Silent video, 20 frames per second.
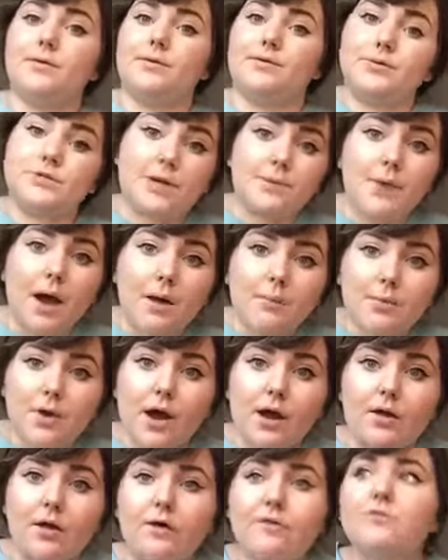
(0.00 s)
which I'm not
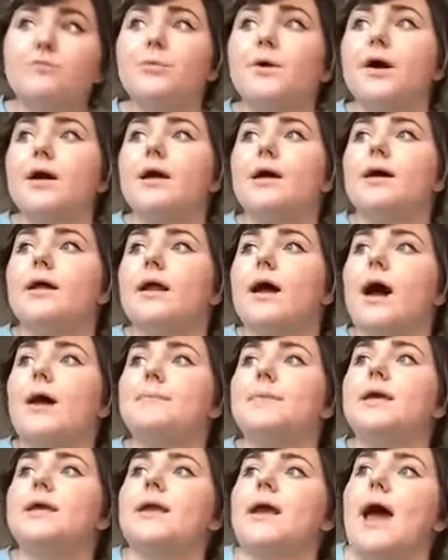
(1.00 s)
proud of, but I
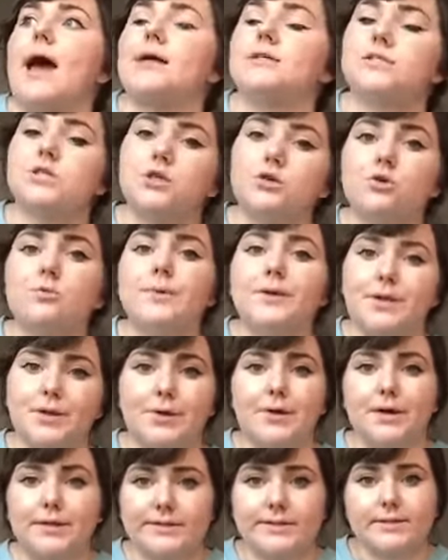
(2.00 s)
mean, as a human, you're
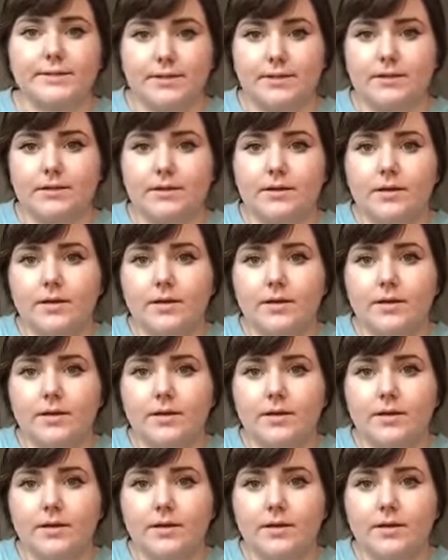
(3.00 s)
gonna sin.